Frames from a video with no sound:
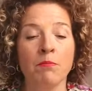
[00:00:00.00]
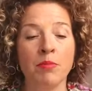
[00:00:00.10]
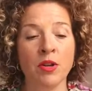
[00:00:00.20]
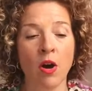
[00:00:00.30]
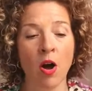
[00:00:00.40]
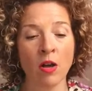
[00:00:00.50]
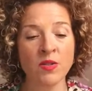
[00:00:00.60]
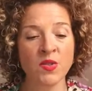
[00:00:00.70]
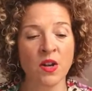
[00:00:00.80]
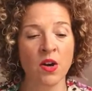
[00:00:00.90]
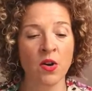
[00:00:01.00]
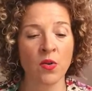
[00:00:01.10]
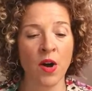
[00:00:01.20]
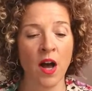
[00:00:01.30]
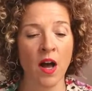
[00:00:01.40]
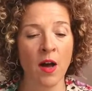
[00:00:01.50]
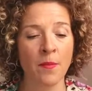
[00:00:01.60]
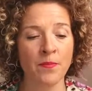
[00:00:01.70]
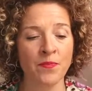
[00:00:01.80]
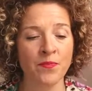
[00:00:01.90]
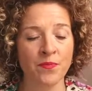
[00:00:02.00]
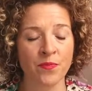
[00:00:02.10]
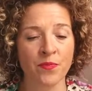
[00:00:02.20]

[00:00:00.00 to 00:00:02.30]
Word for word: but also um,